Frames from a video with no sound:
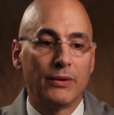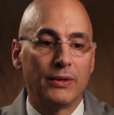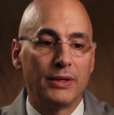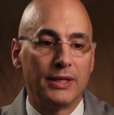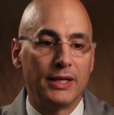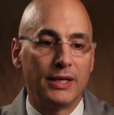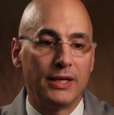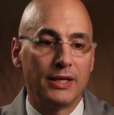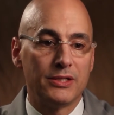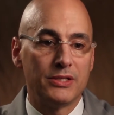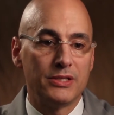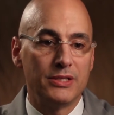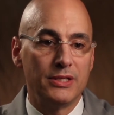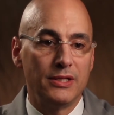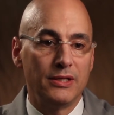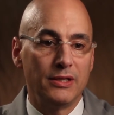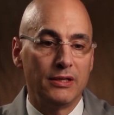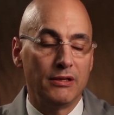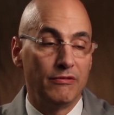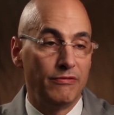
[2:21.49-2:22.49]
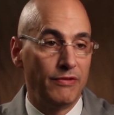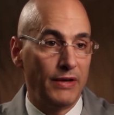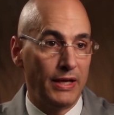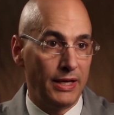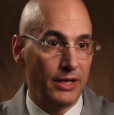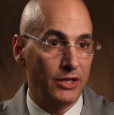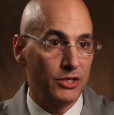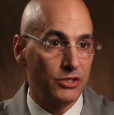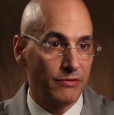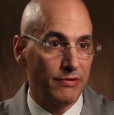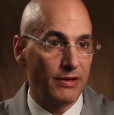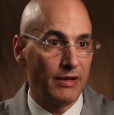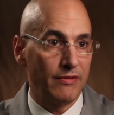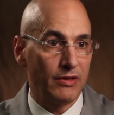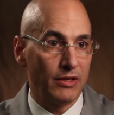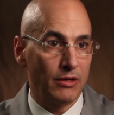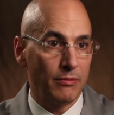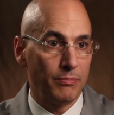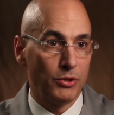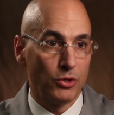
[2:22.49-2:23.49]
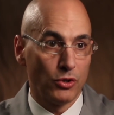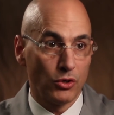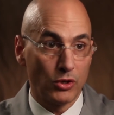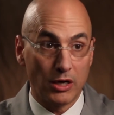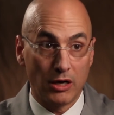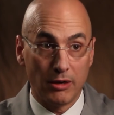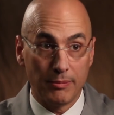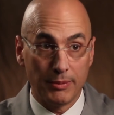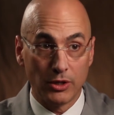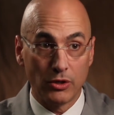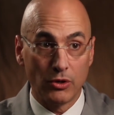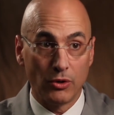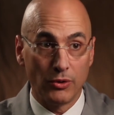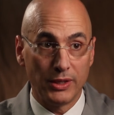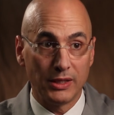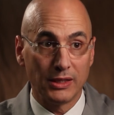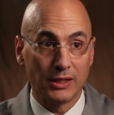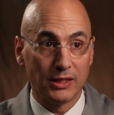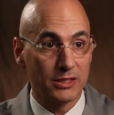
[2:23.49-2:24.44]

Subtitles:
It has the advantage of having a pure carbon coating,